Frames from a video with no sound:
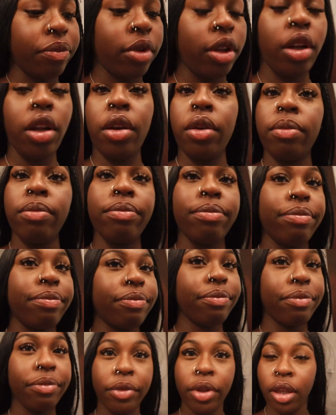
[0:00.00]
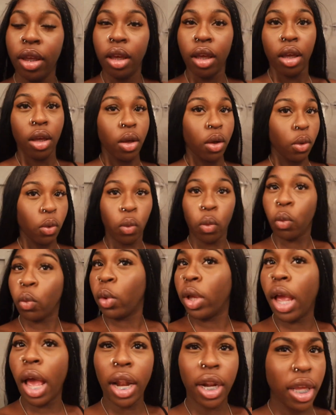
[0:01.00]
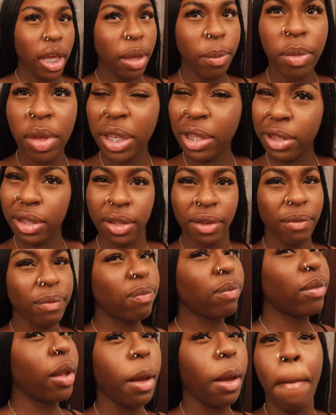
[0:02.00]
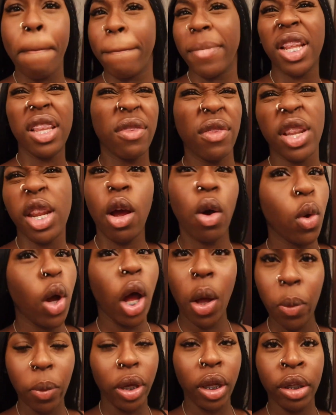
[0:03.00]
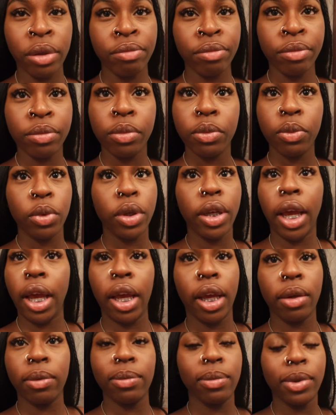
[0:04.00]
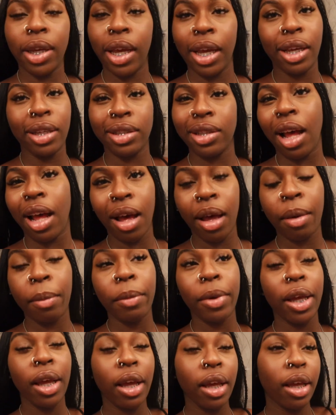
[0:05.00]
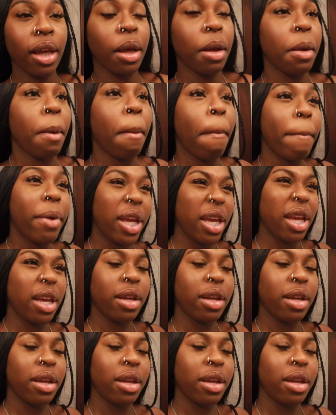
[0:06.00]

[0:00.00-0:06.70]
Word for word: you know, we gotta keep this this video going. We can't we can't stop. But